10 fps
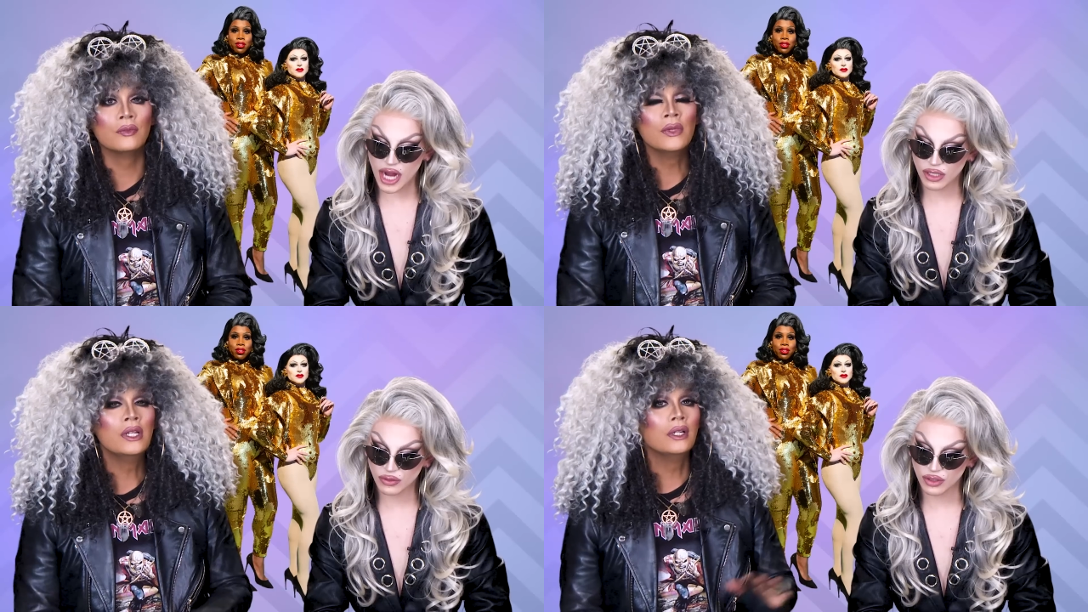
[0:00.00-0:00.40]

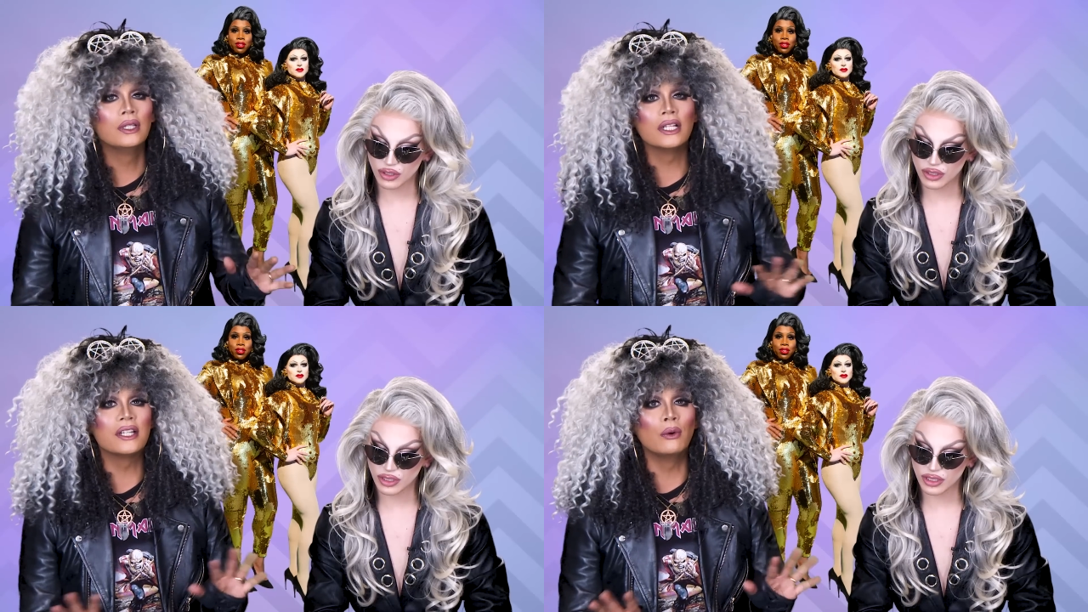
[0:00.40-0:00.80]
Speaker 1: I don't...
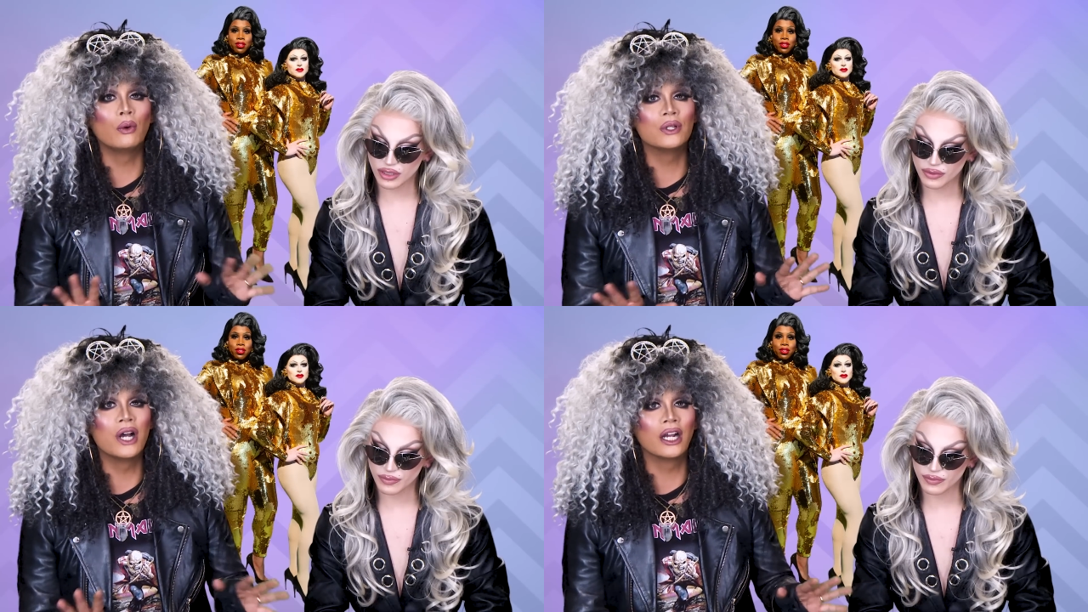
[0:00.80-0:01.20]
That's not
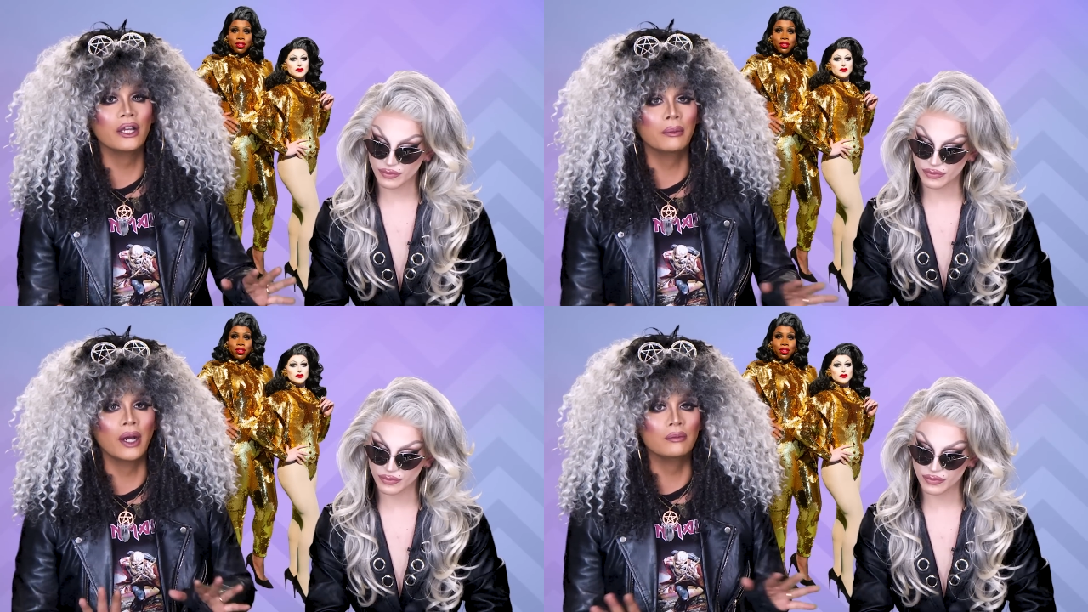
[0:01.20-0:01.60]
what we're
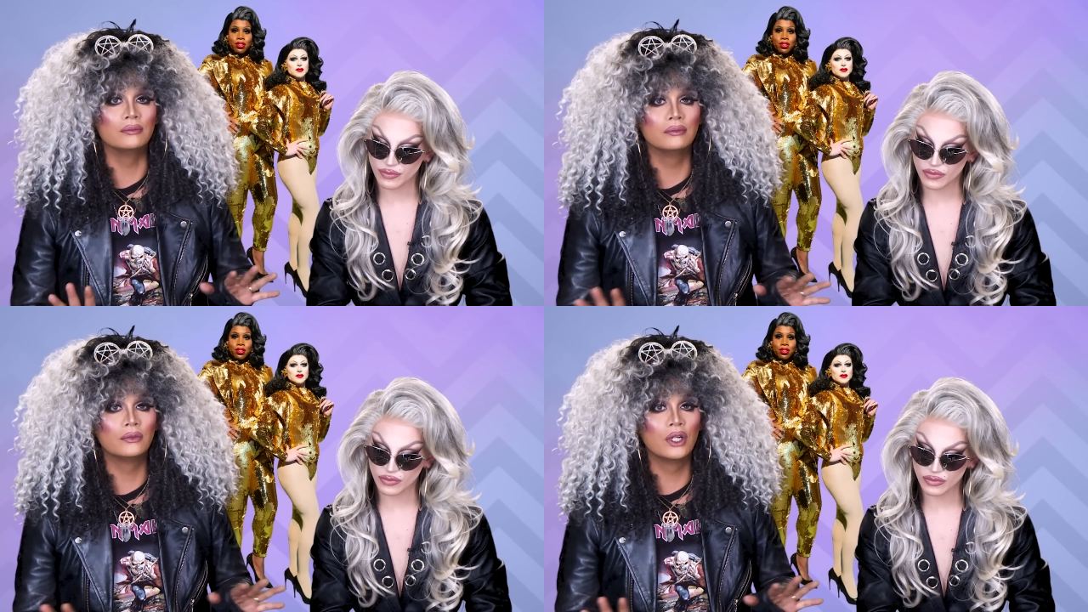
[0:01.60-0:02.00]
talking about.
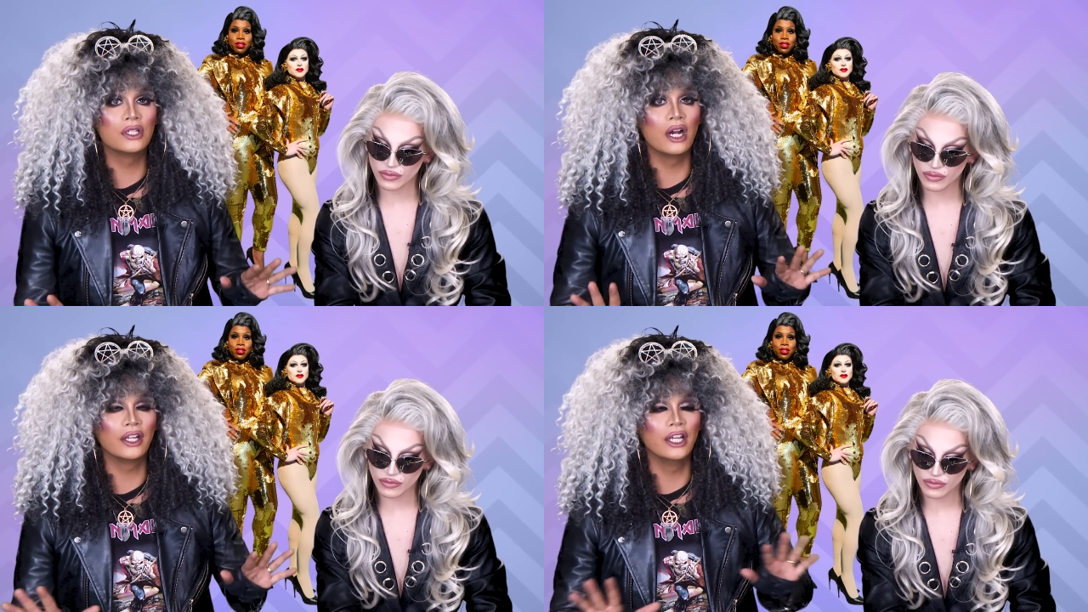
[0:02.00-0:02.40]
We're
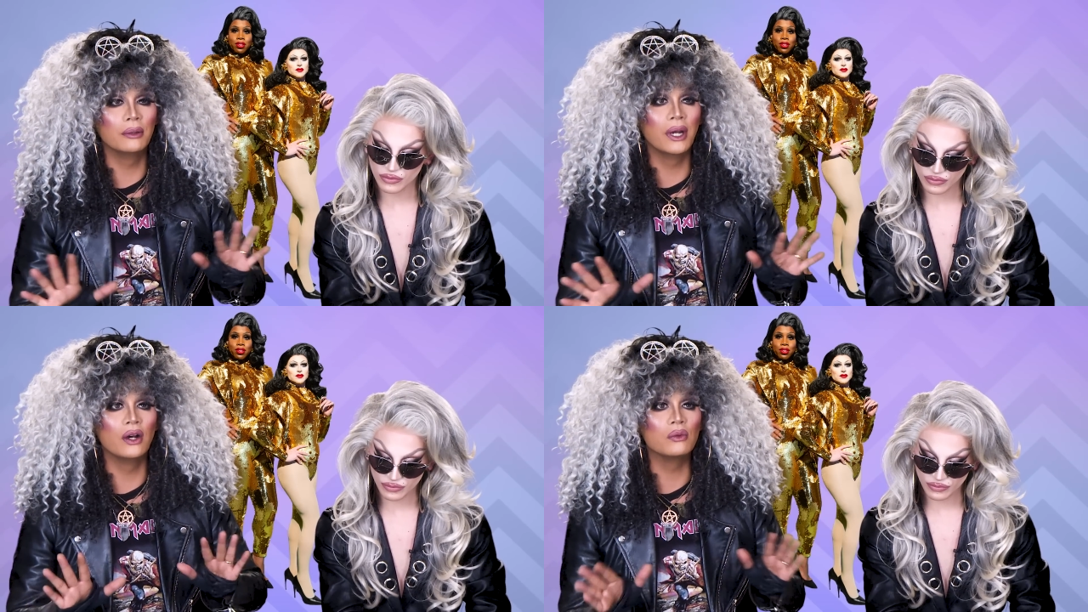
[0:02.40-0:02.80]
talking
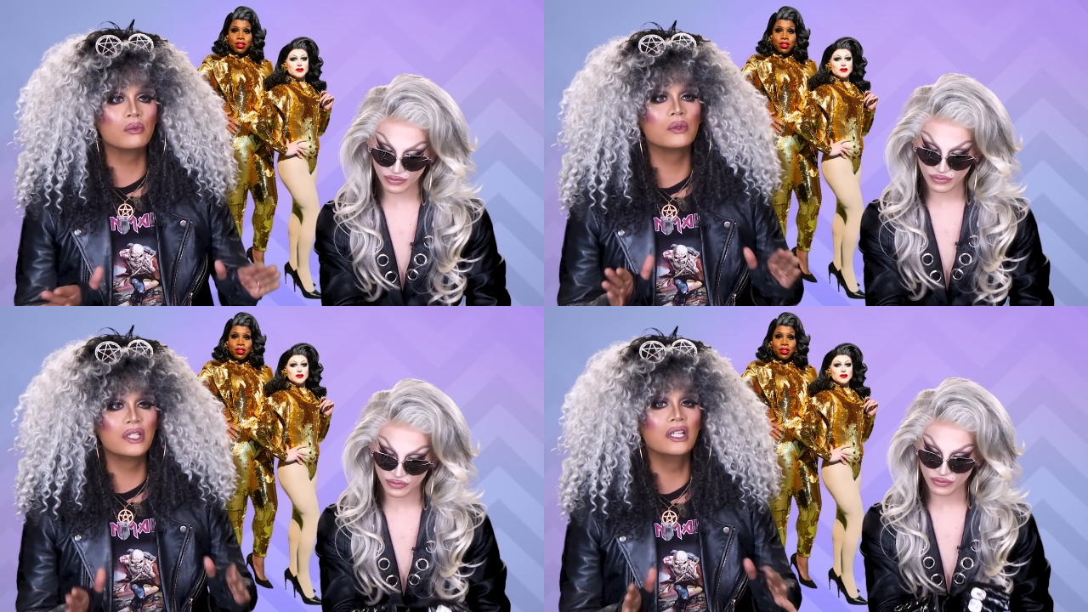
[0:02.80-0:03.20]
about
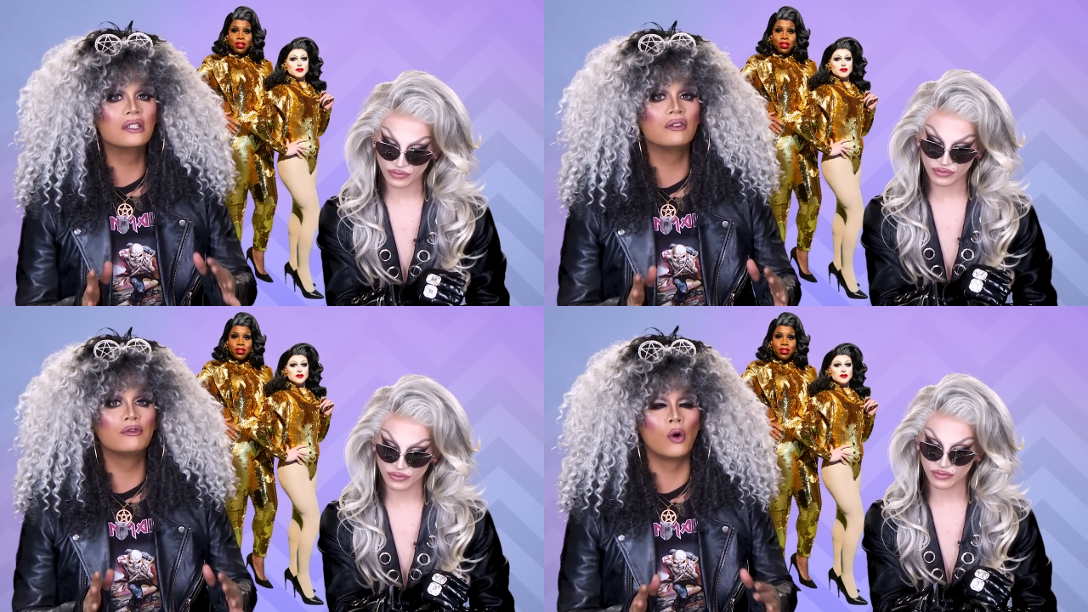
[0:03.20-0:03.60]

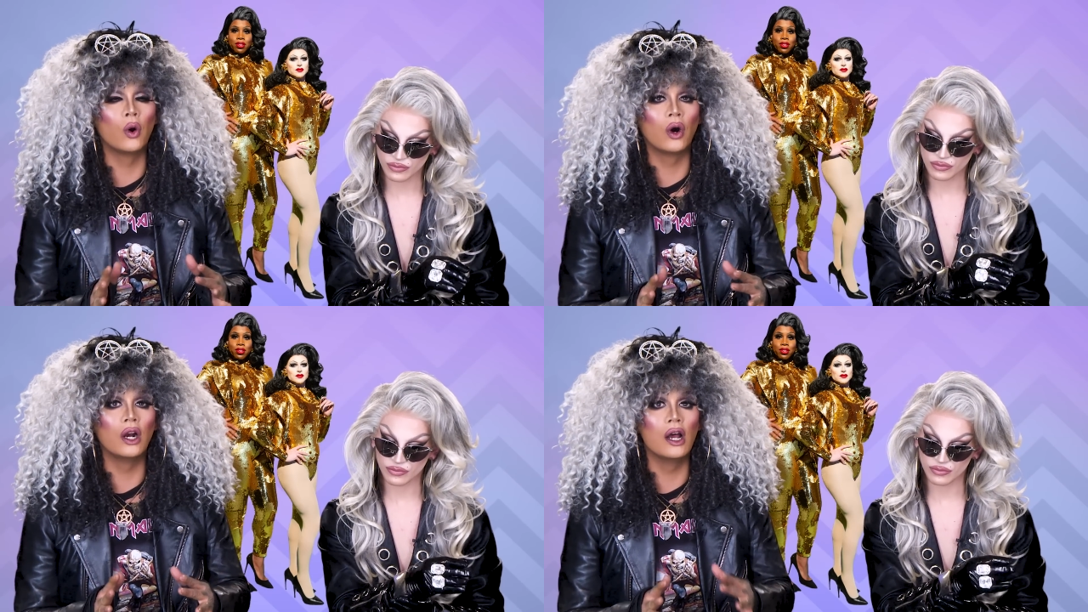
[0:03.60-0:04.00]
season
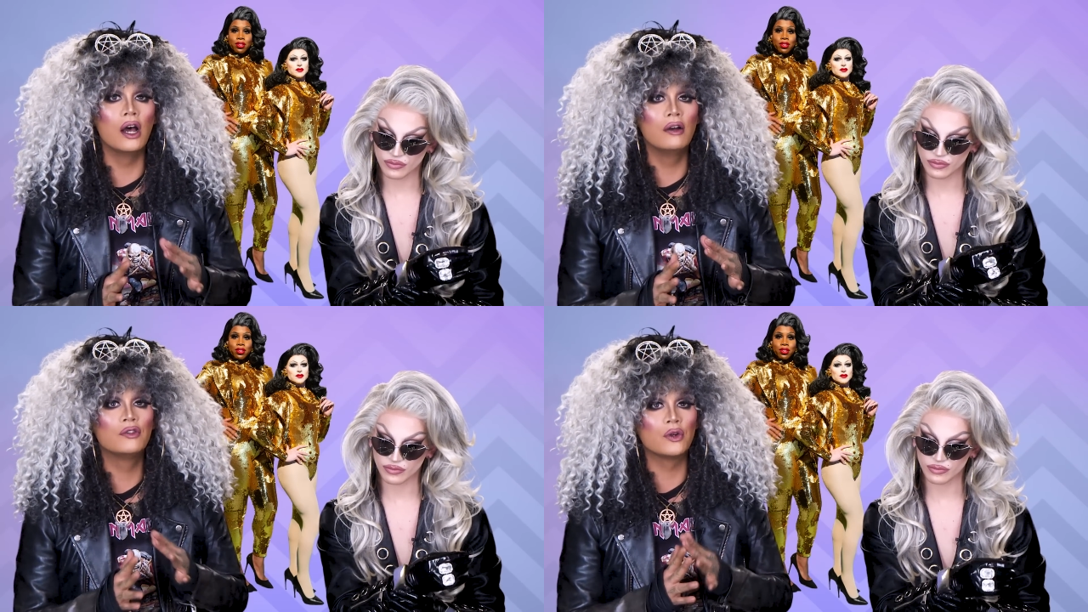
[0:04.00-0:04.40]
four
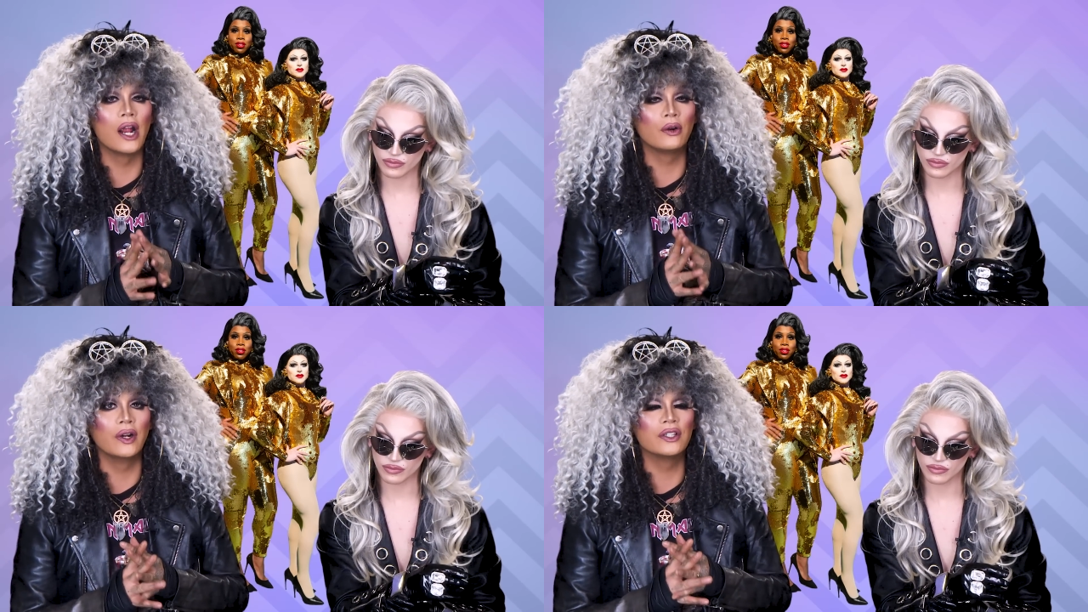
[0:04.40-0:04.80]
of
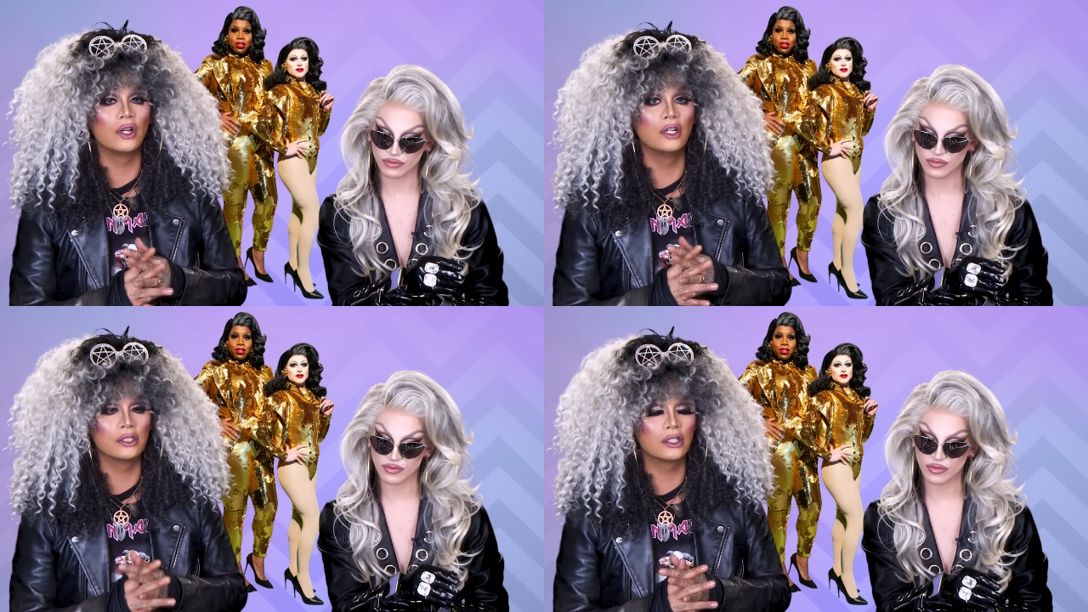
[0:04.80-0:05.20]
Drag Race All